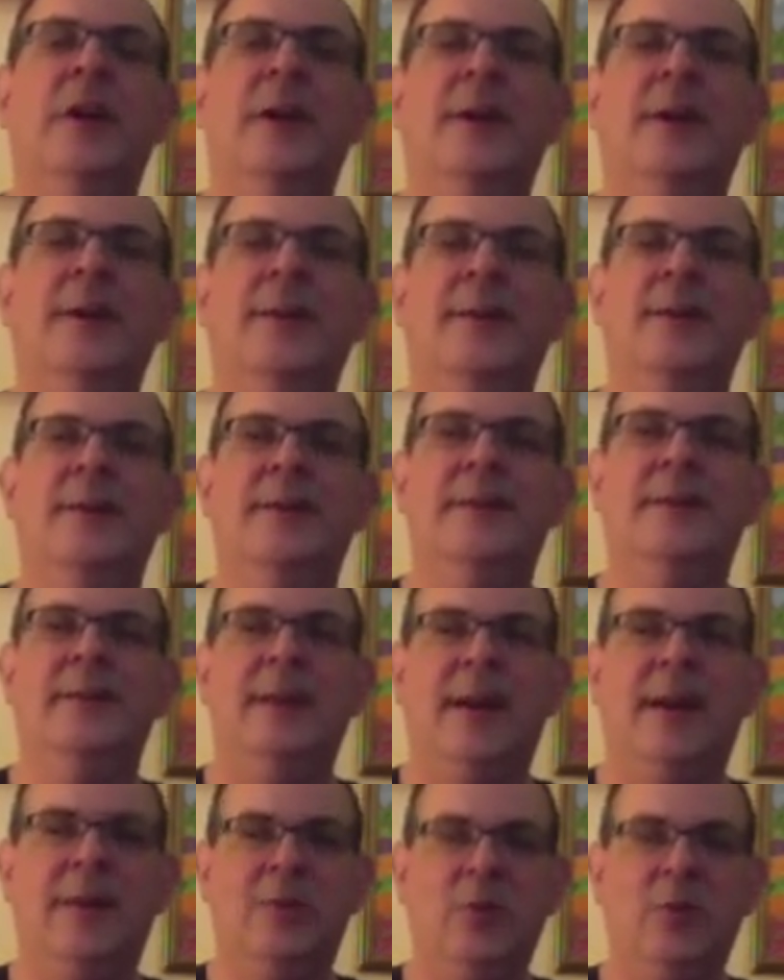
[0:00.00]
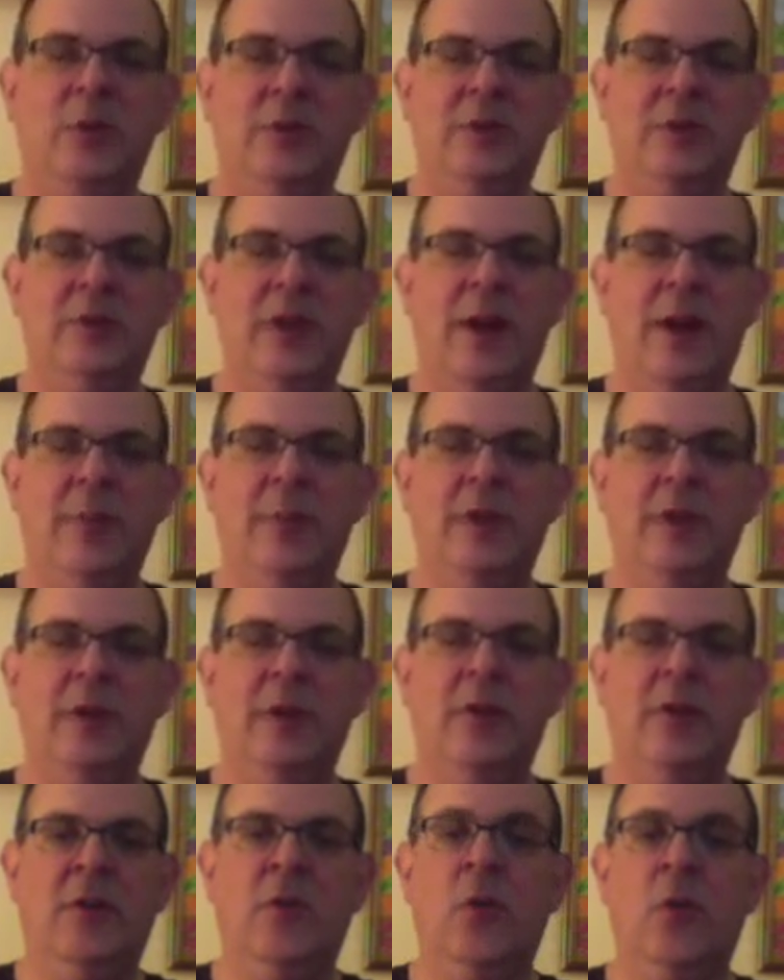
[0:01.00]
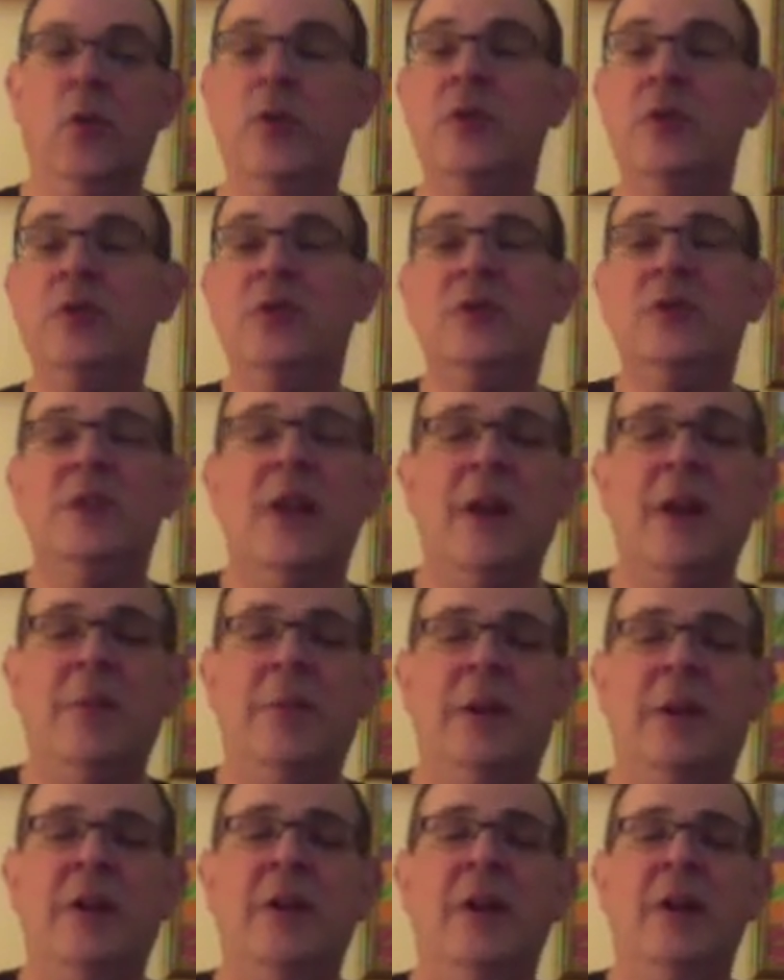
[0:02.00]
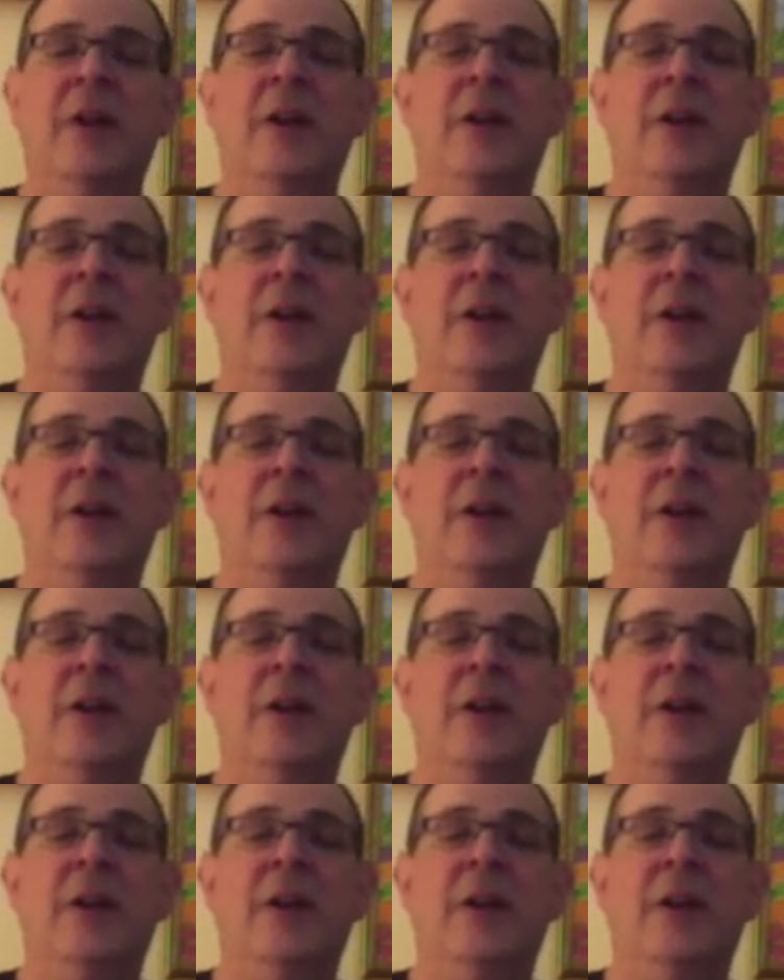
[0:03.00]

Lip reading: and is it actually stopping the air, or are you stopping